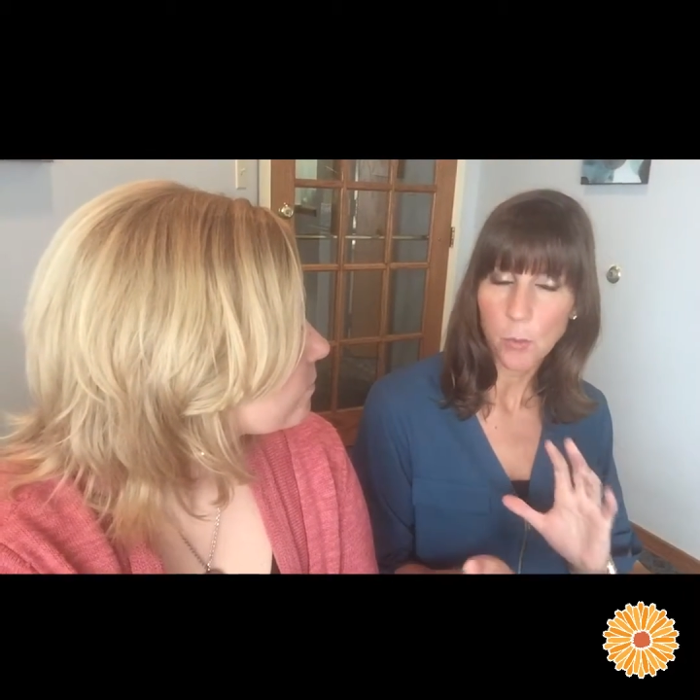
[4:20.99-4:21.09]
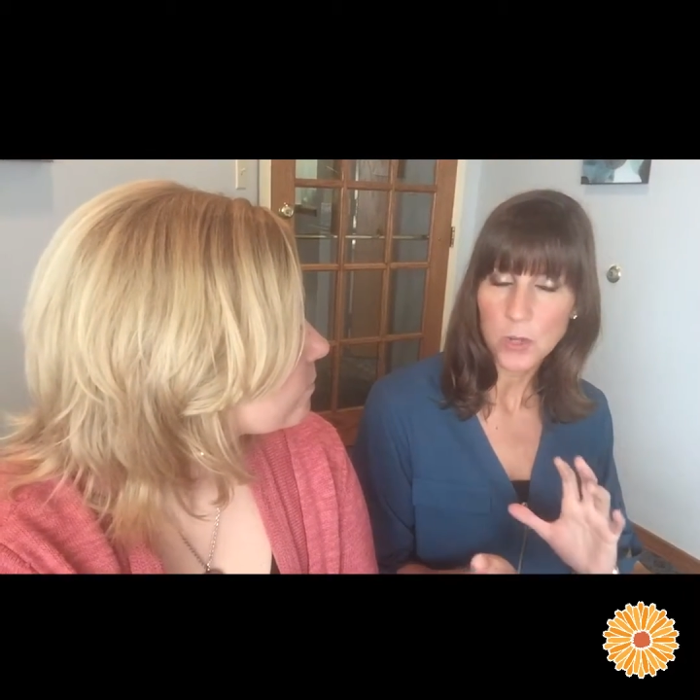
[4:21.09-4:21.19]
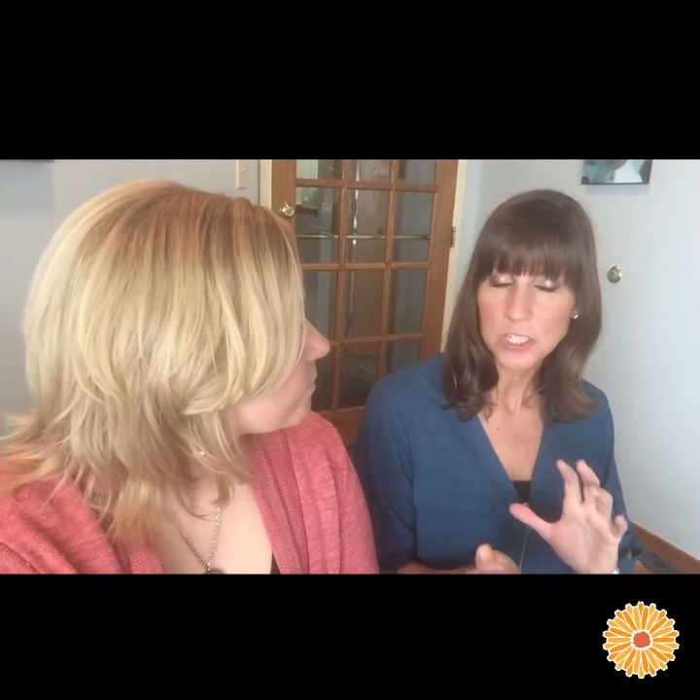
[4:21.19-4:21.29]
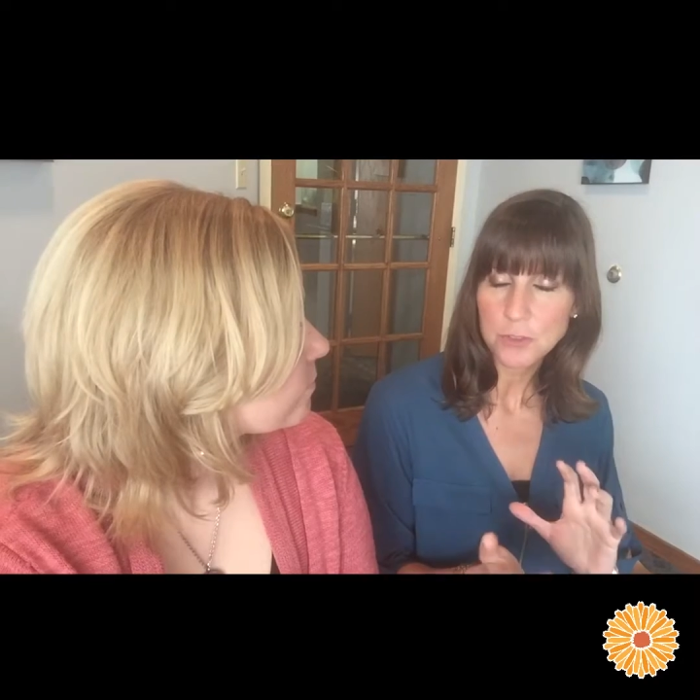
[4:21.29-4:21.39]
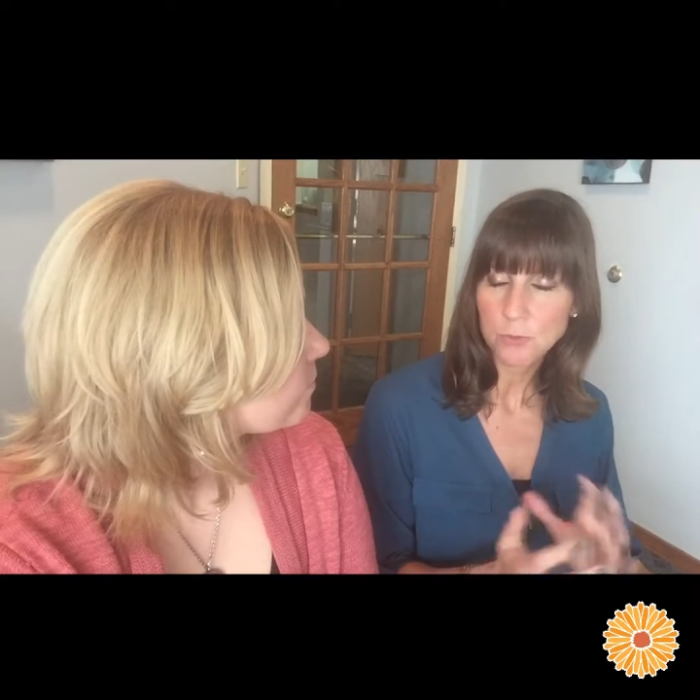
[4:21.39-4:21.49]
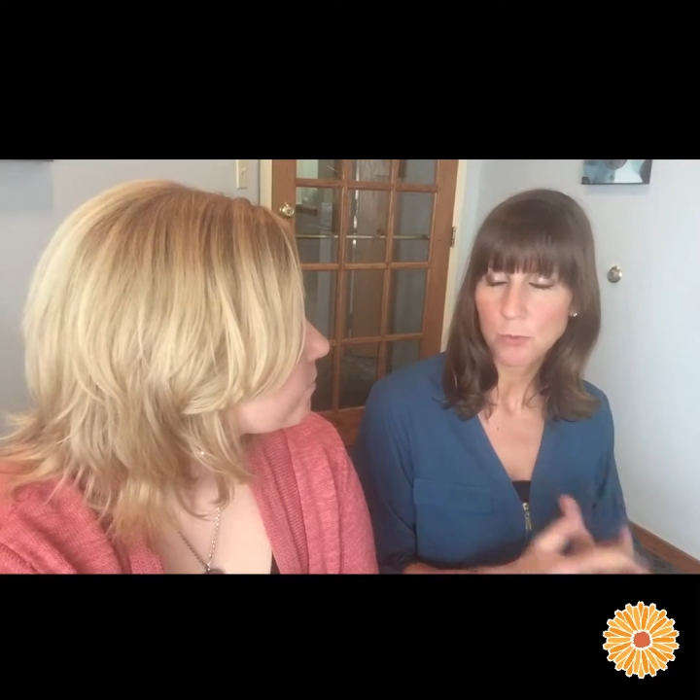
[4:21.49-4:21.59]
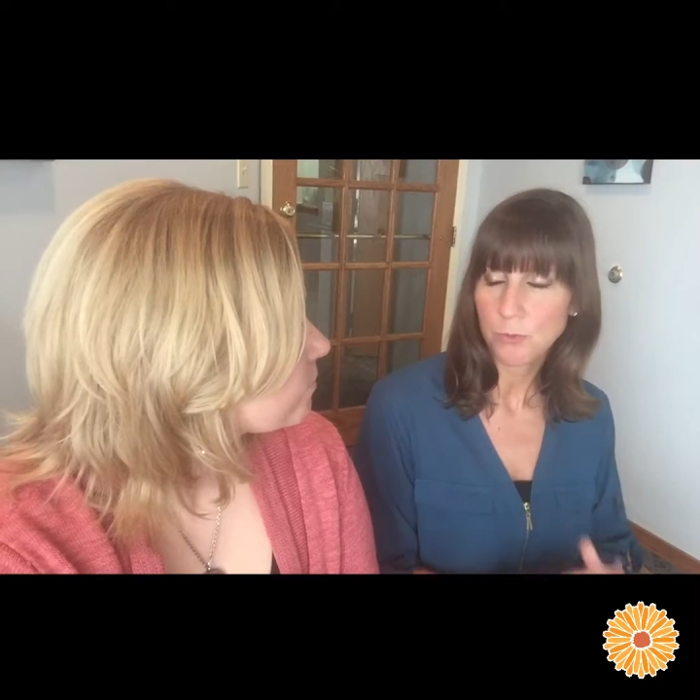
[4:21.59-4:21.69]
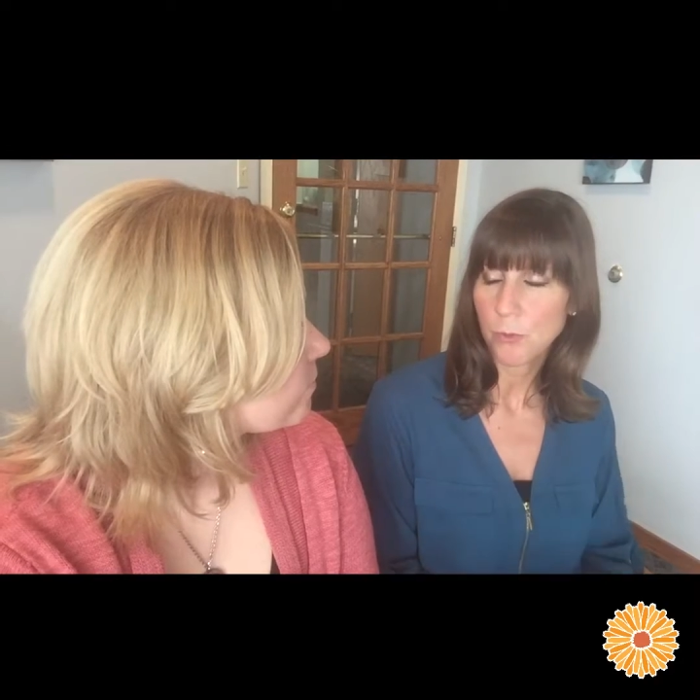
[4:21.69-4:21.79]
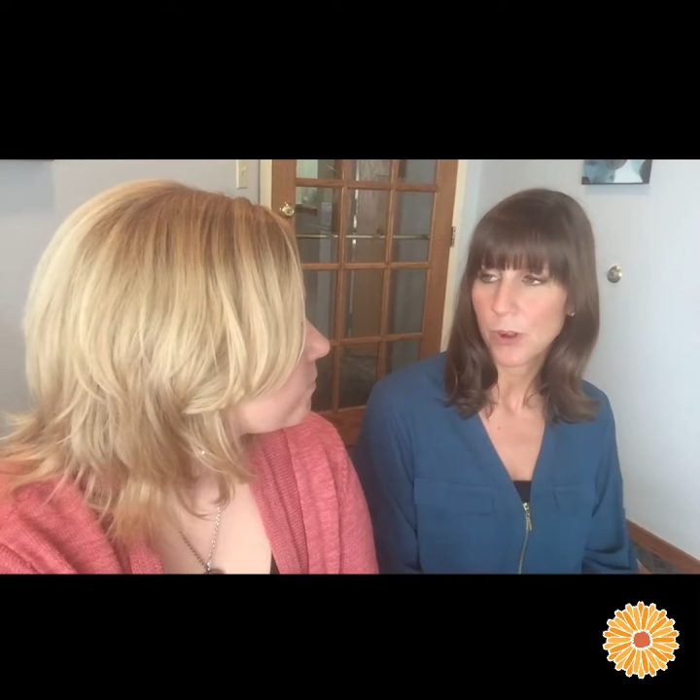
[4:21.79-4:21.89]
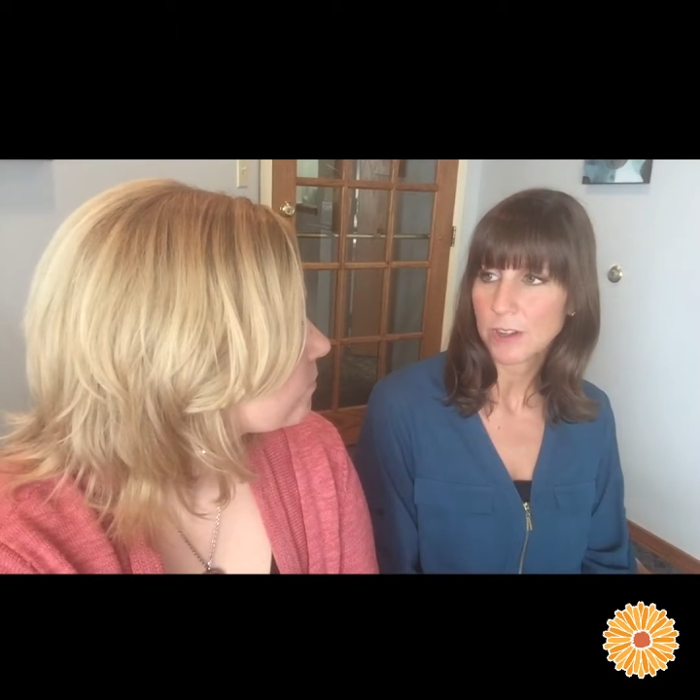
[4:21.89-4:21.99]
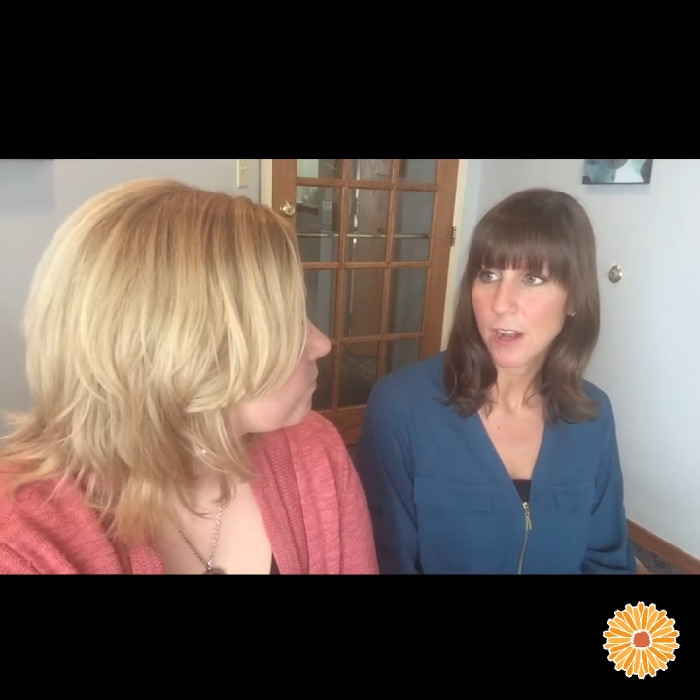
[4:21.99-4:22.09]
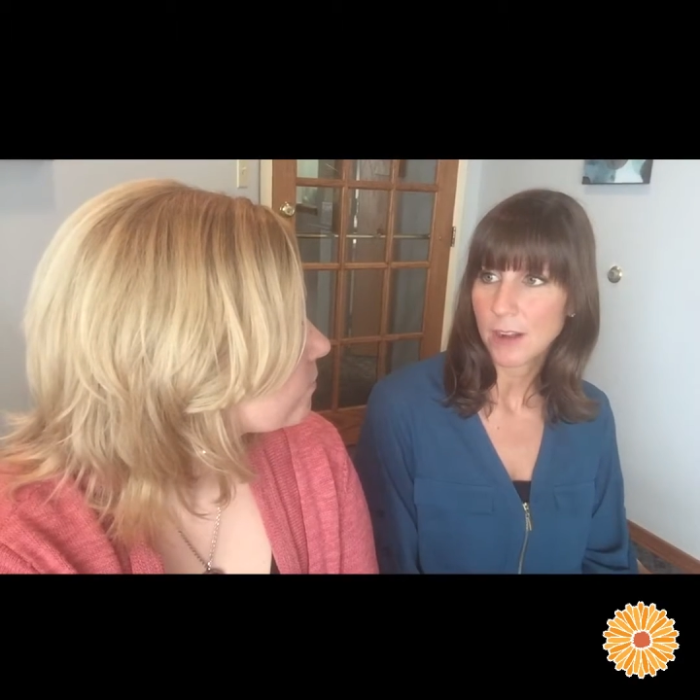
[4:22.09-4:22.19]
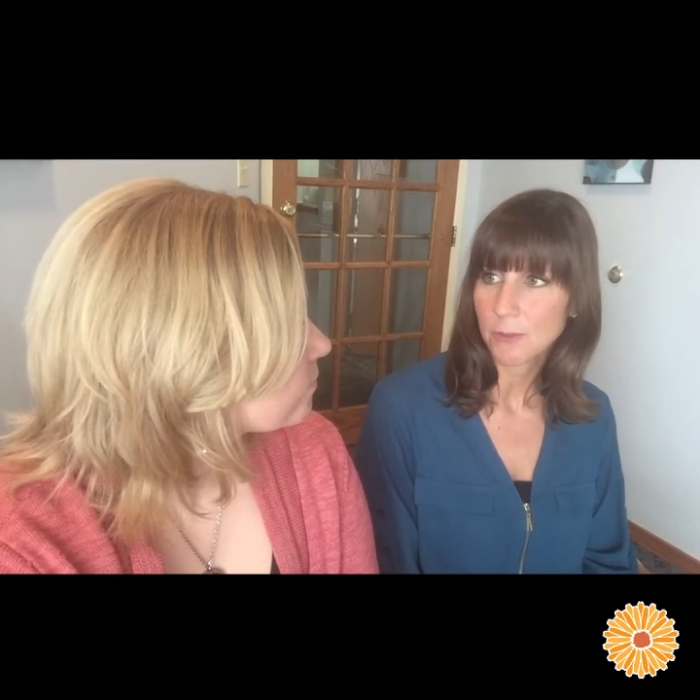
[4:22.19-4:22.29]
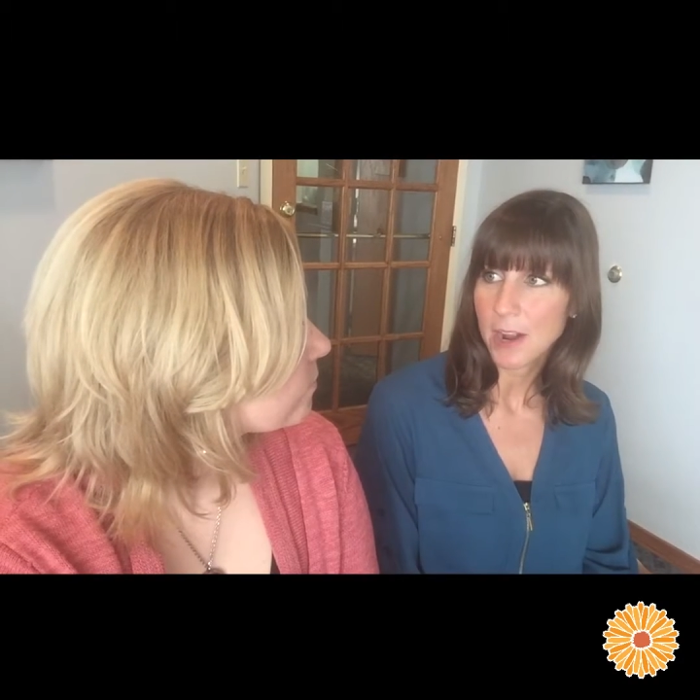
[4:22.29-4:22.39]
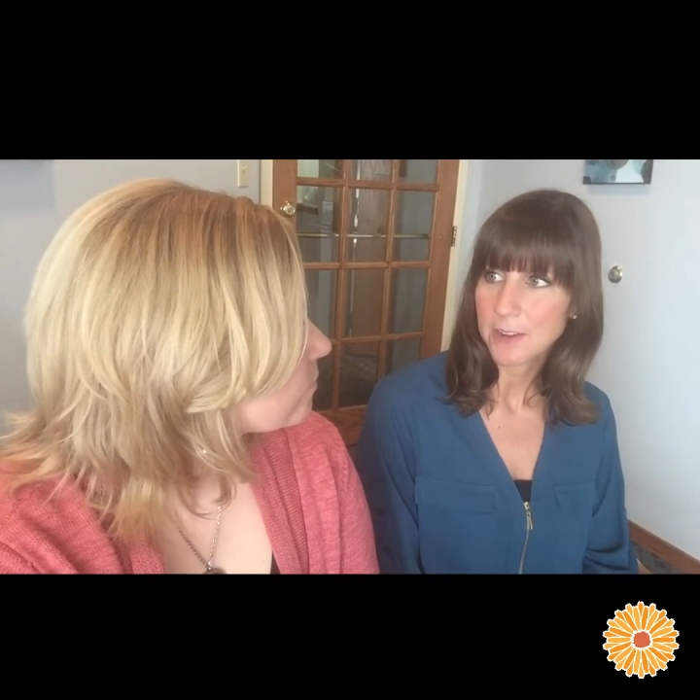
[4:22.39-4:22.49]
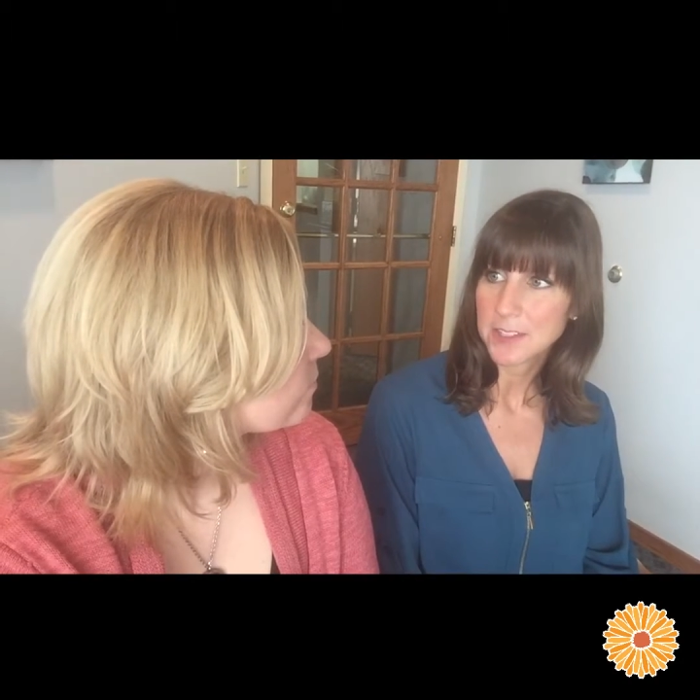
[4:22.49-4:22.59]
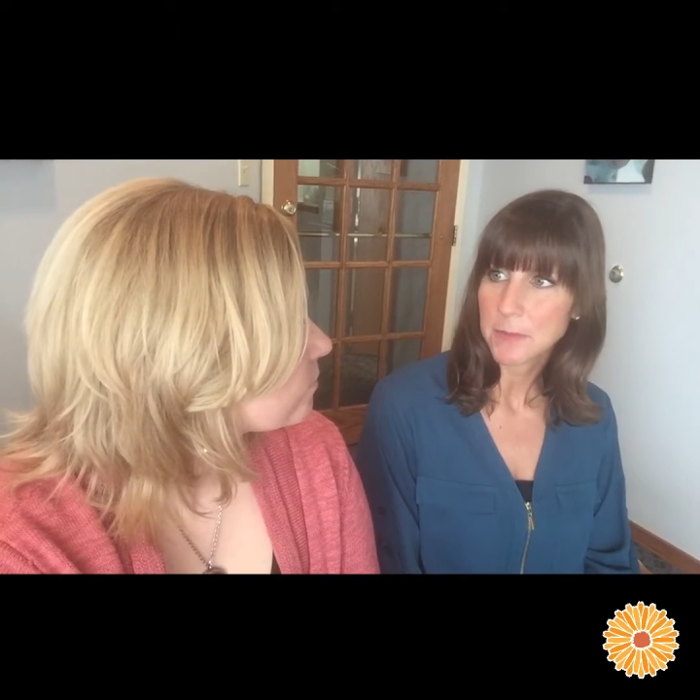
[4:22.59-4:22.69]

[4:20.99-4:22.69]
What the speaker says: which route